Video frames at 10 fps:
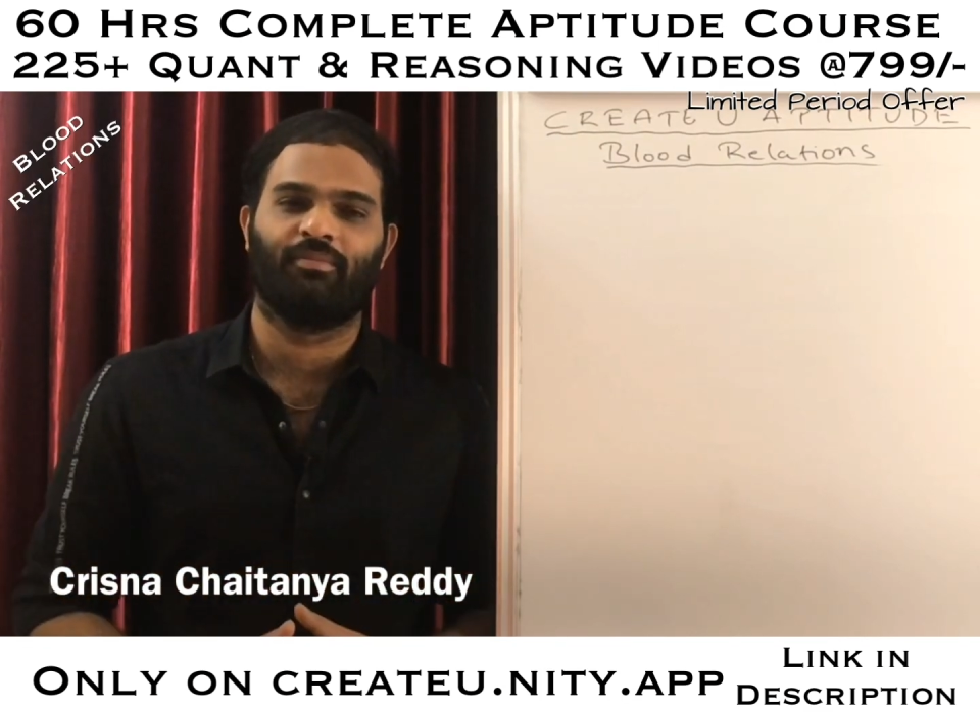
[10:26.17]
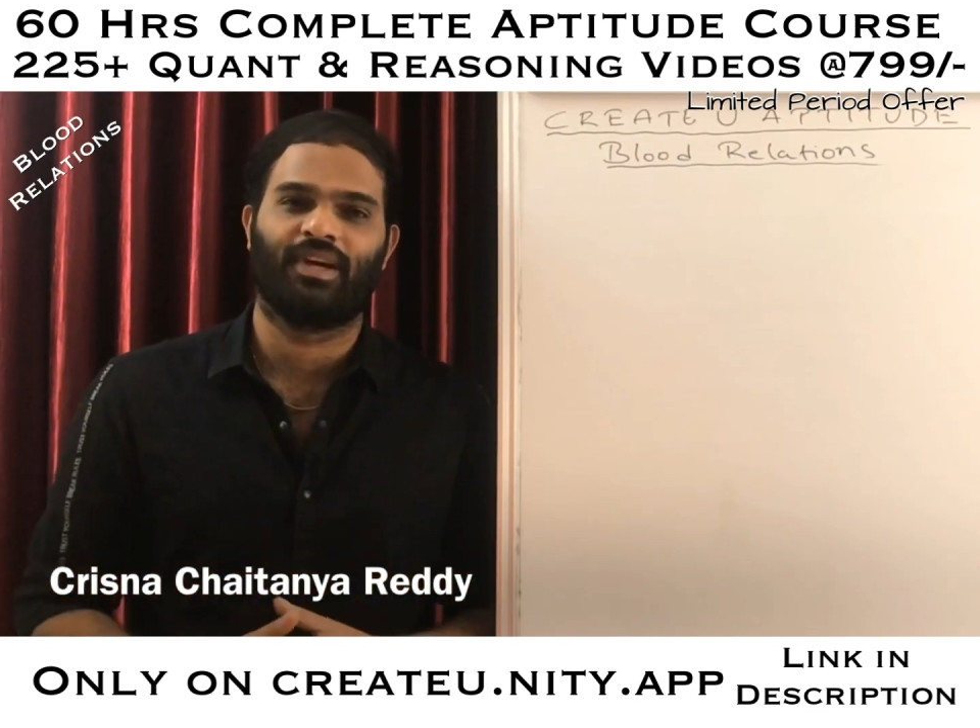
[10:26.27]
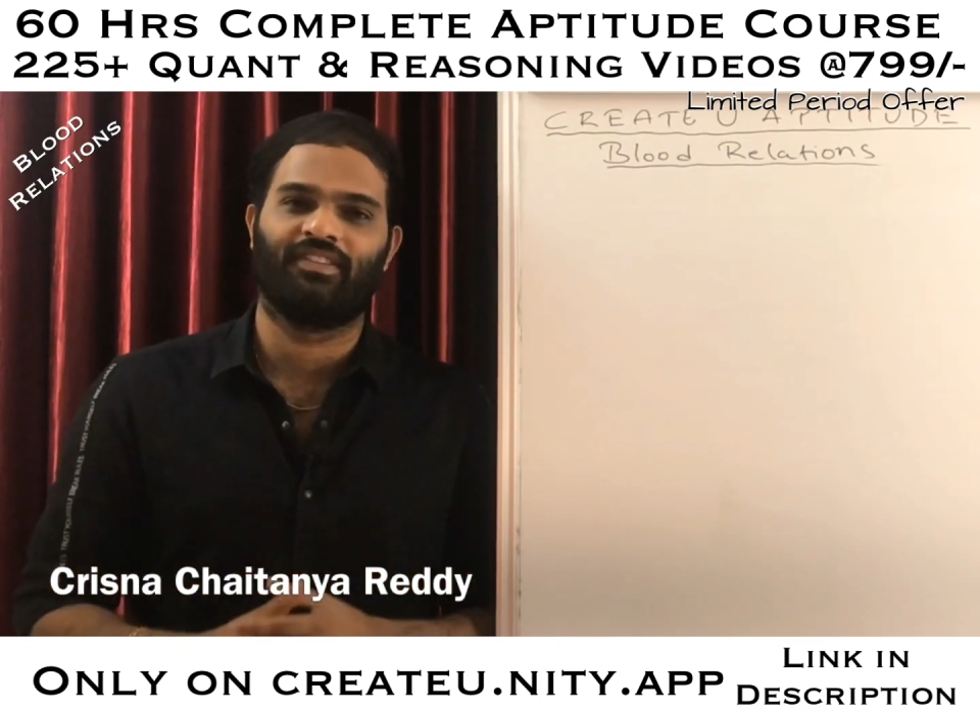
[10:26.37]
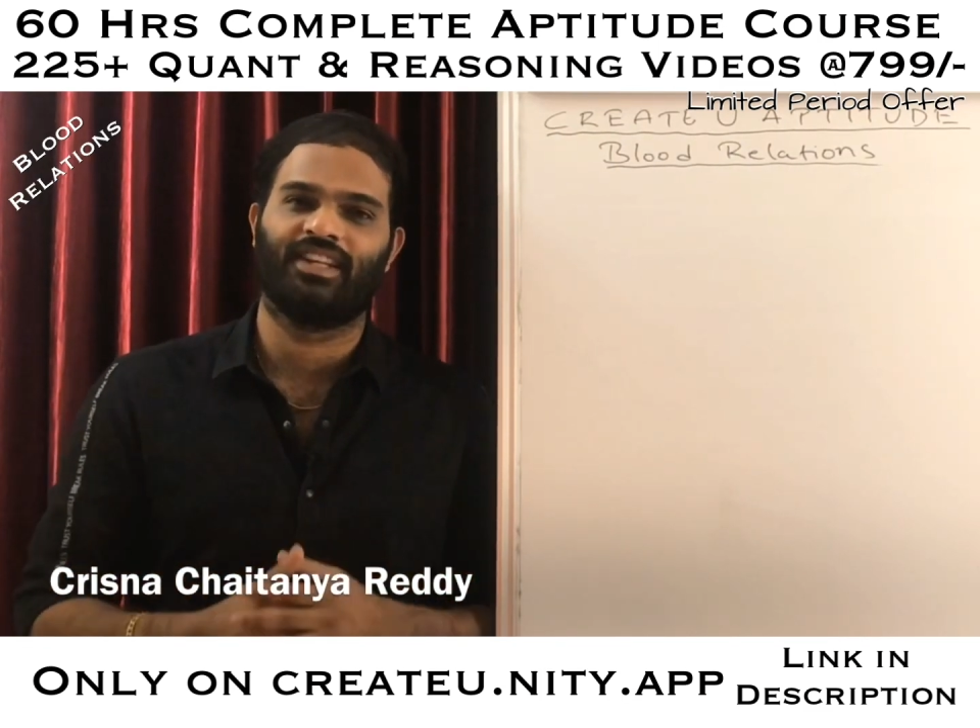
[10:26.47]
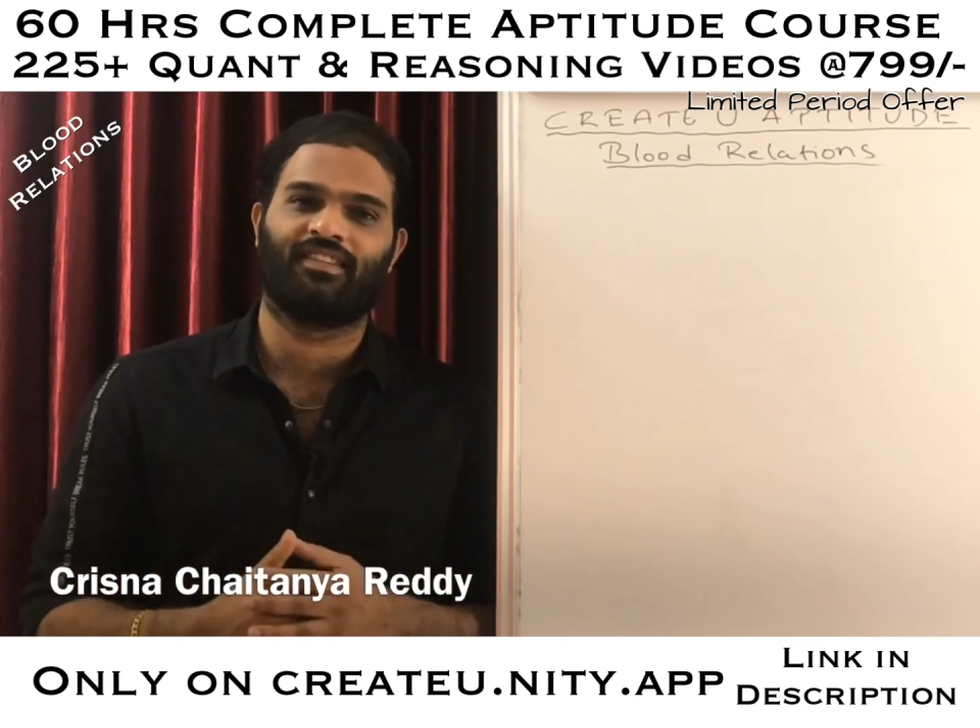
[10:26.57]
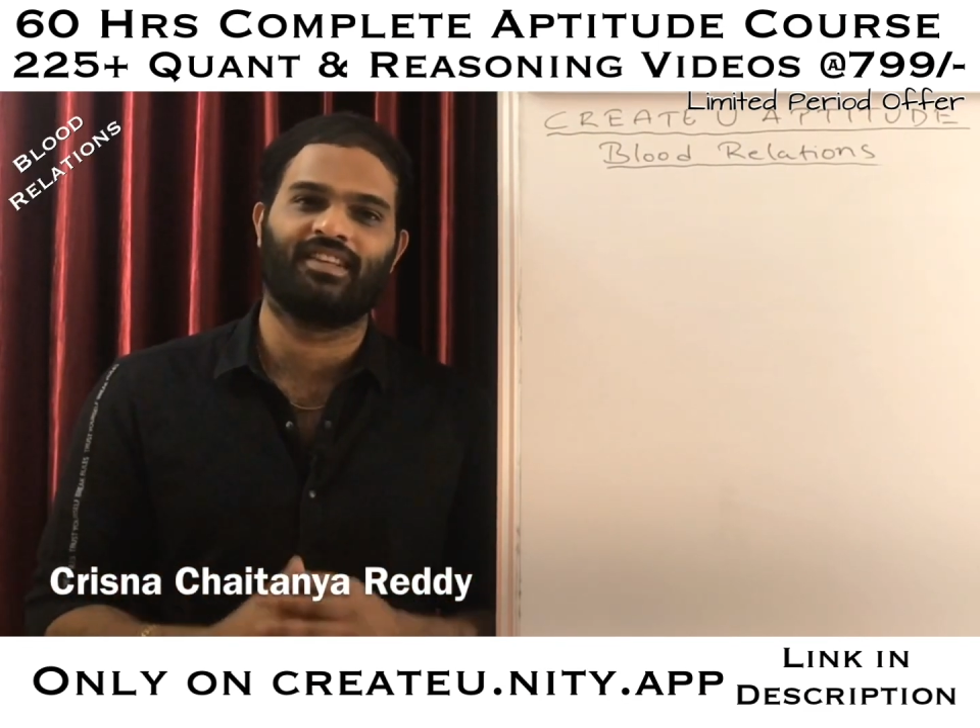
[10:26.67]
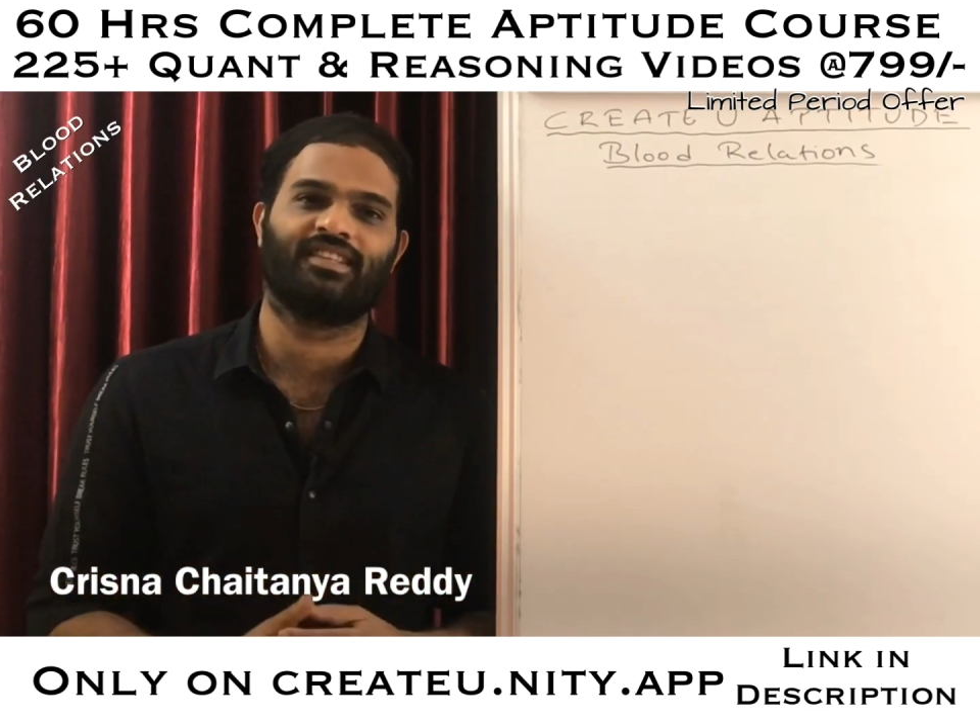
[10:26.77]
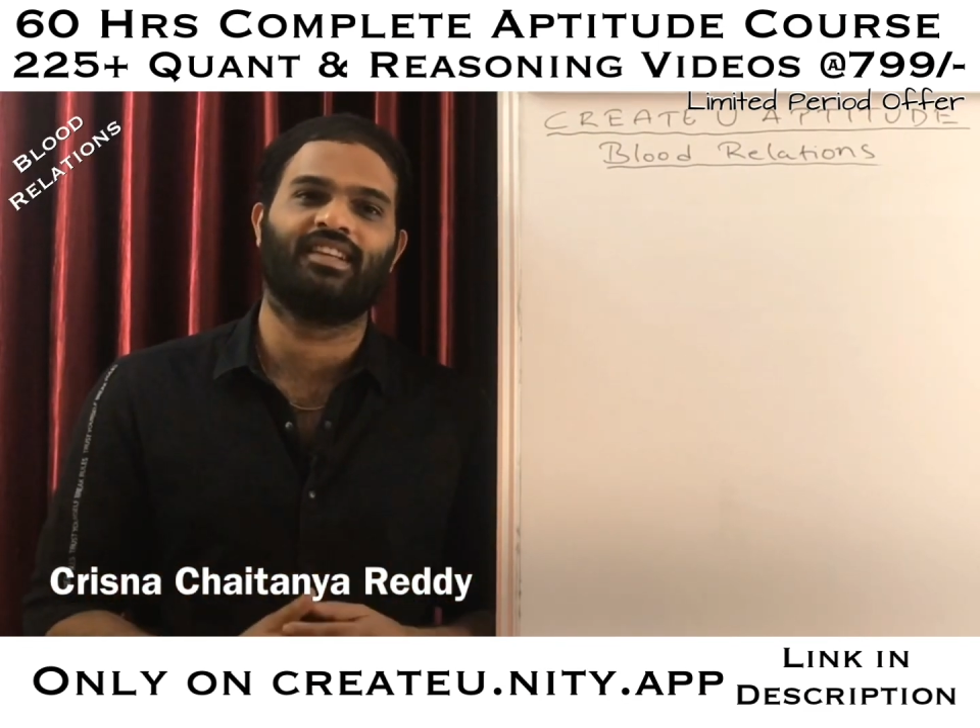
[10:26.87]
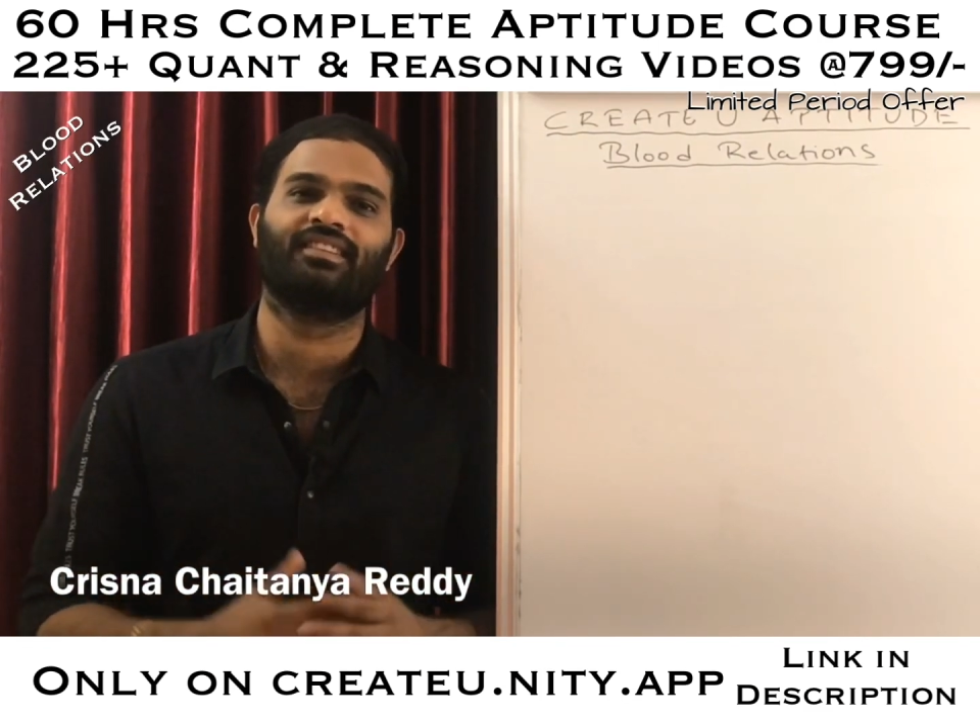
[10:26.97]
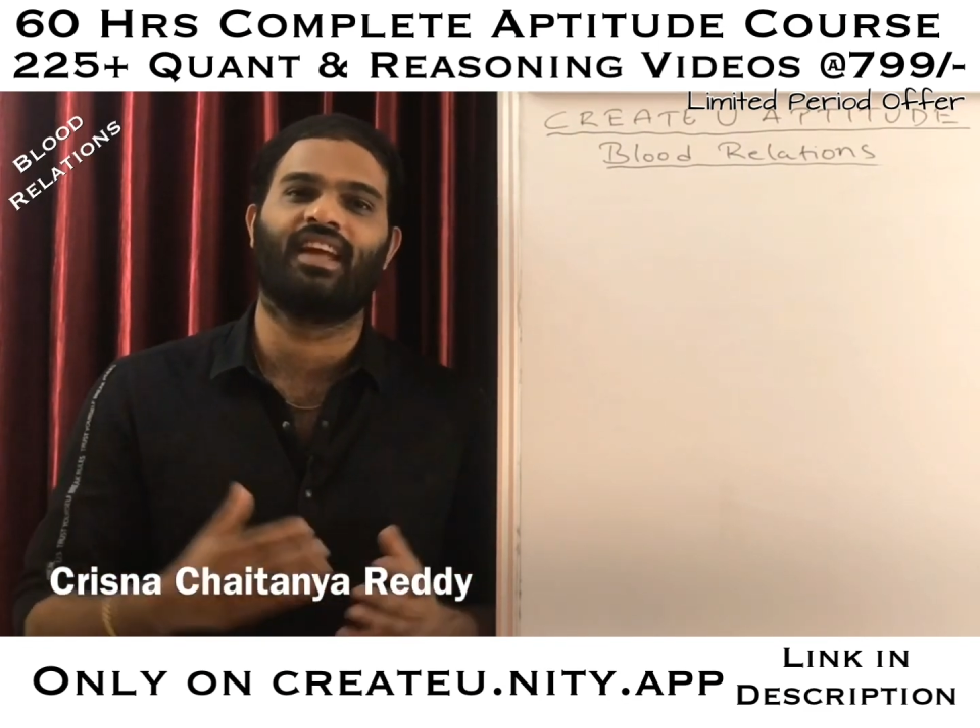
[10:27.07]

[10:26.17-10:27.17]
But when the question is